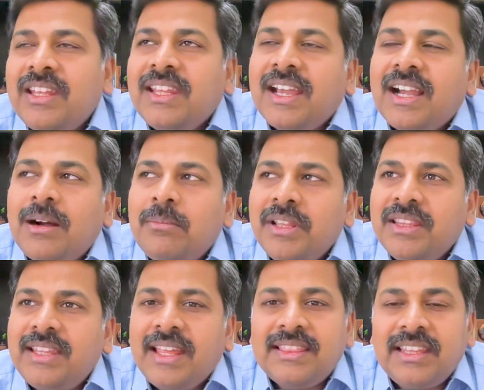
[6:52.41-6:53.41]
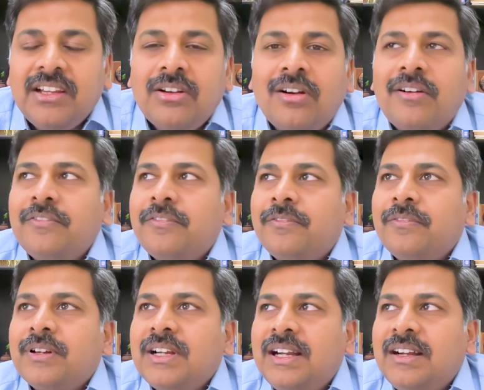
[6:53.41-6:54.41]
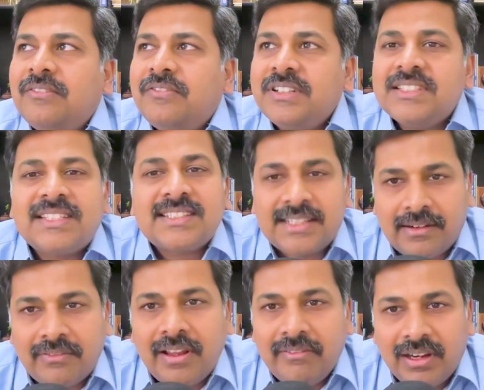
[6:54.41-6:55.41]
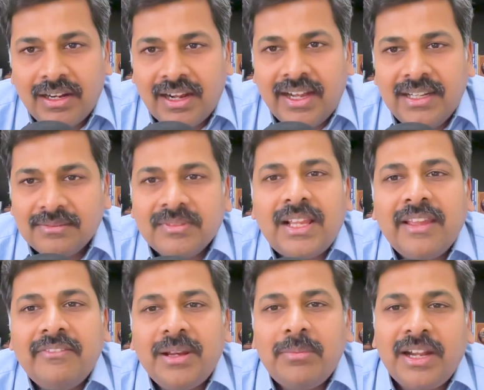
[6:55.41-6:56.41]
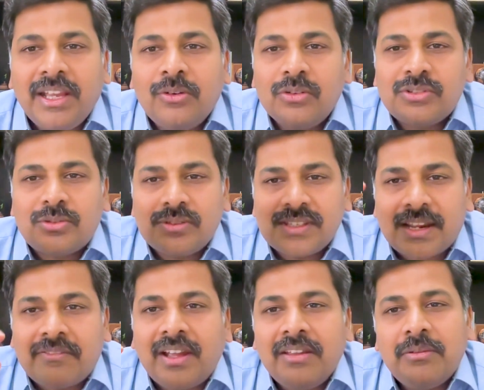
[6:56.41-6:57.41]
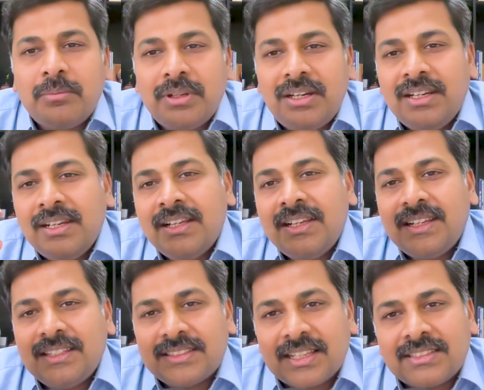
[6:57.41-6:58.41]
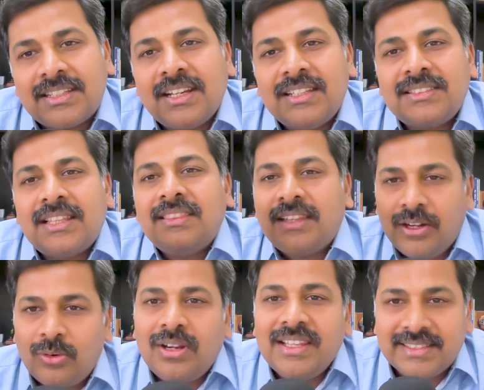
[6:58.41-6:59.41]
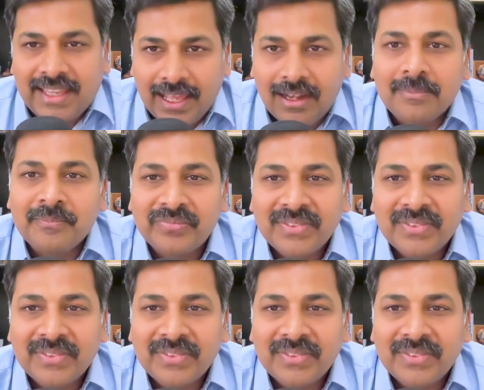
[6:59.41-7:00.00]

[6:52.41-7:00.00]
When they come in, they think of first survival, right? Everybody goes through survivable, sustenance, and then only scale,